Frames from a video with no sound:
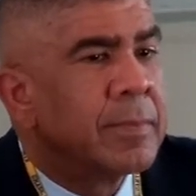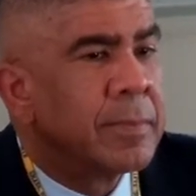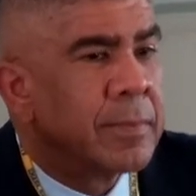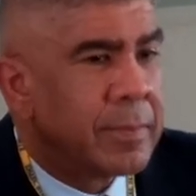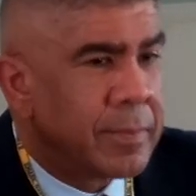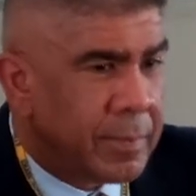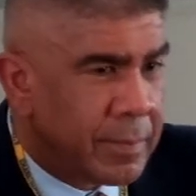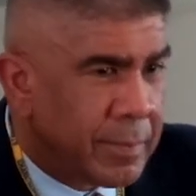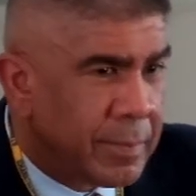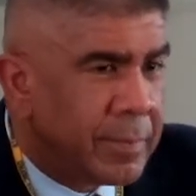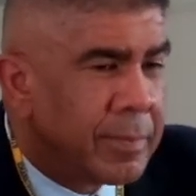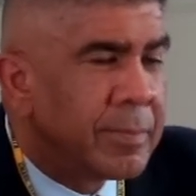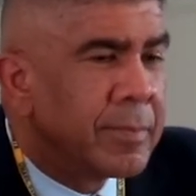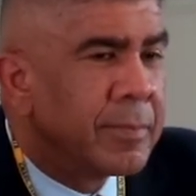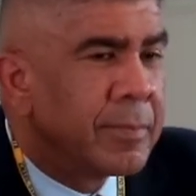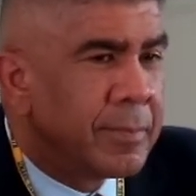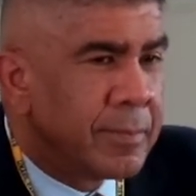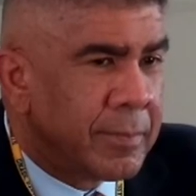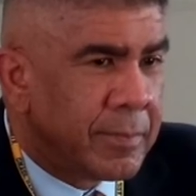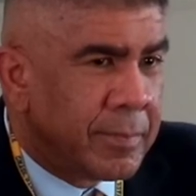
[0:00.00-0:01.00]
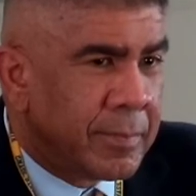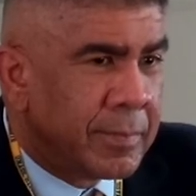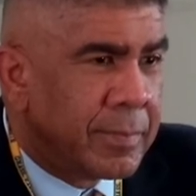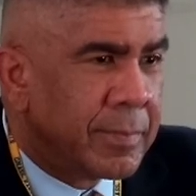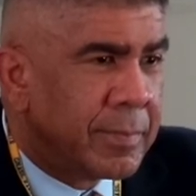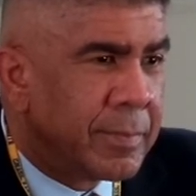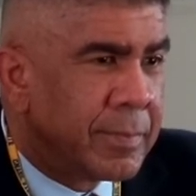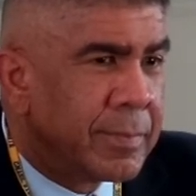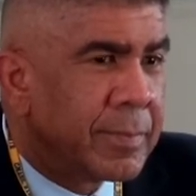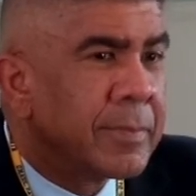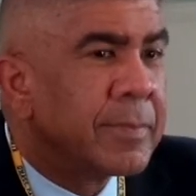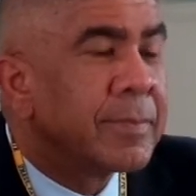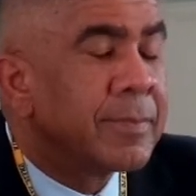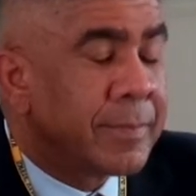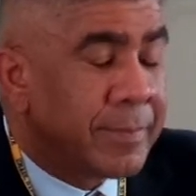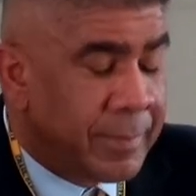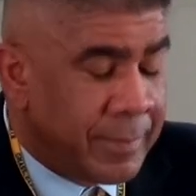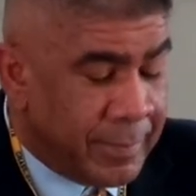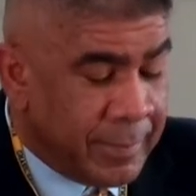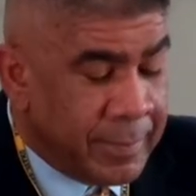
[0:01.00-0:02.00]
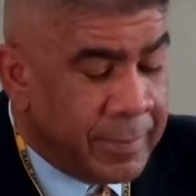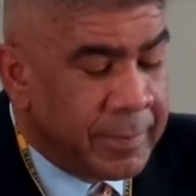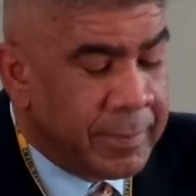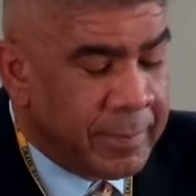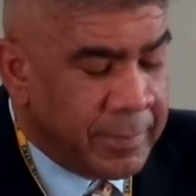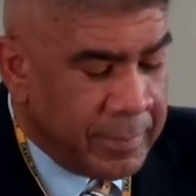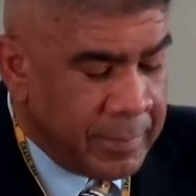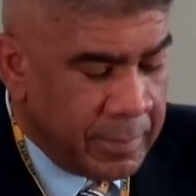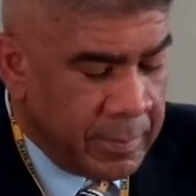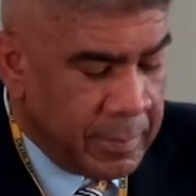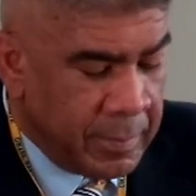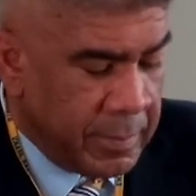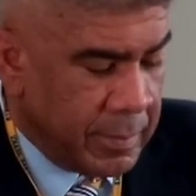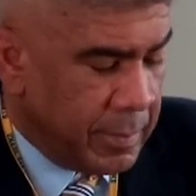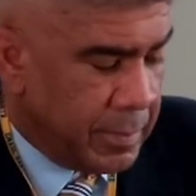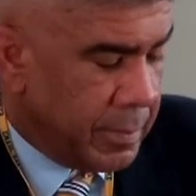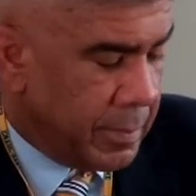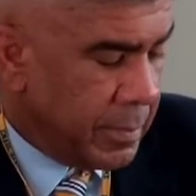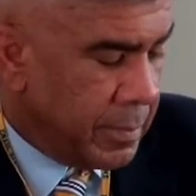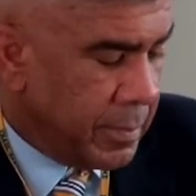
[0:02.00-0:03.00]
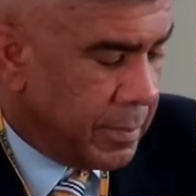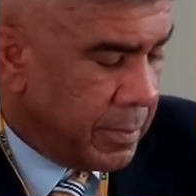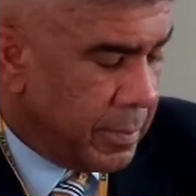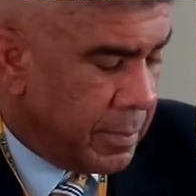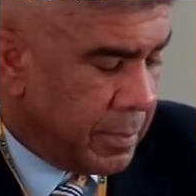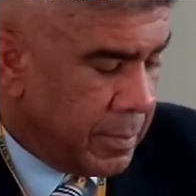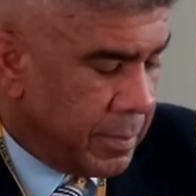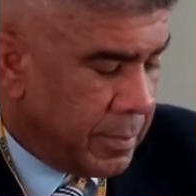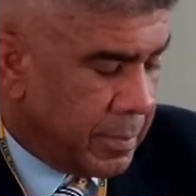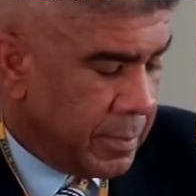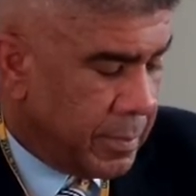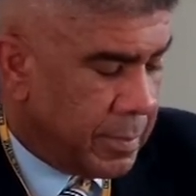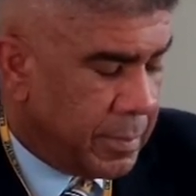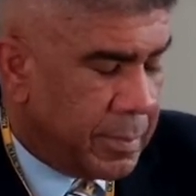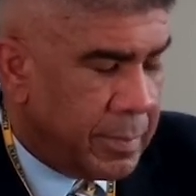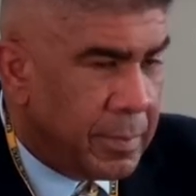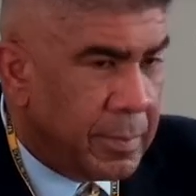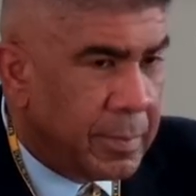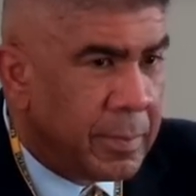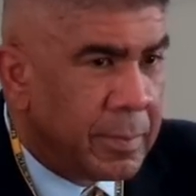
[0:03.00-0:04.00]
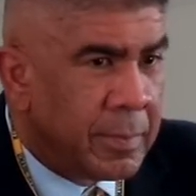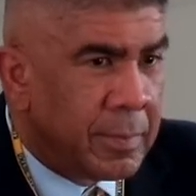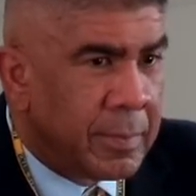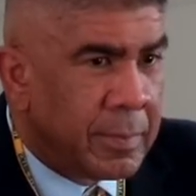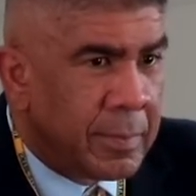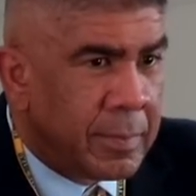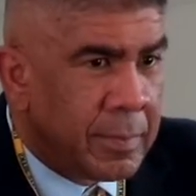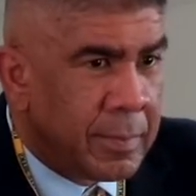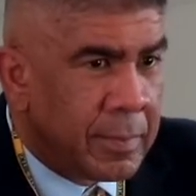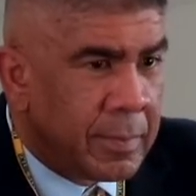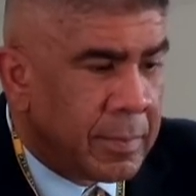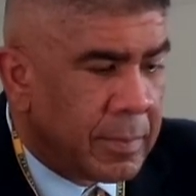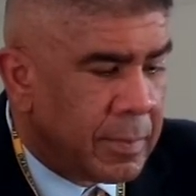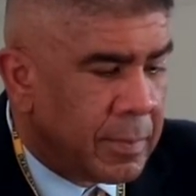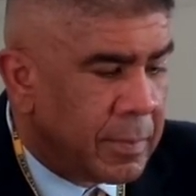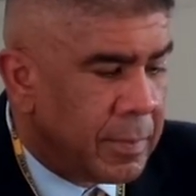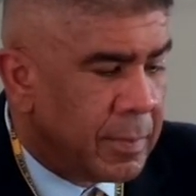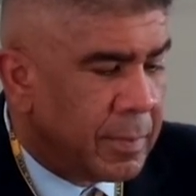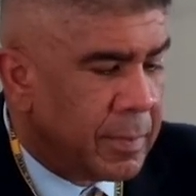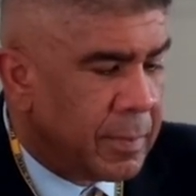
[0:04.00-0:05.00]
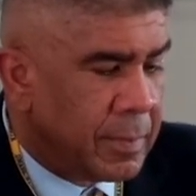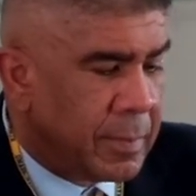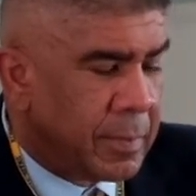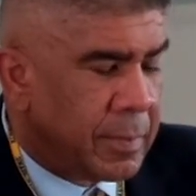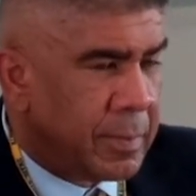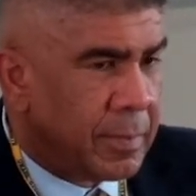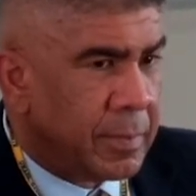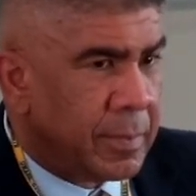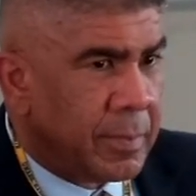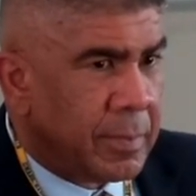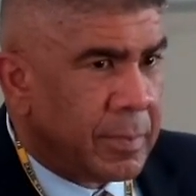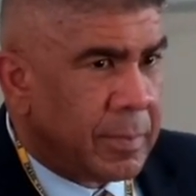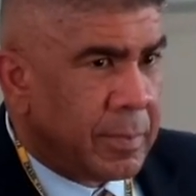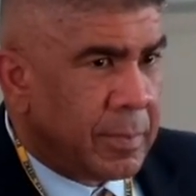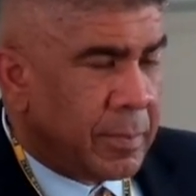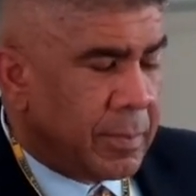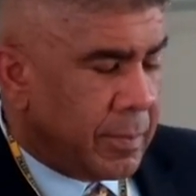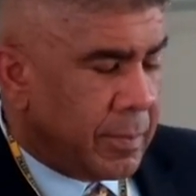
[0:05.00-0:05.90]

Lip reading: (not speaking)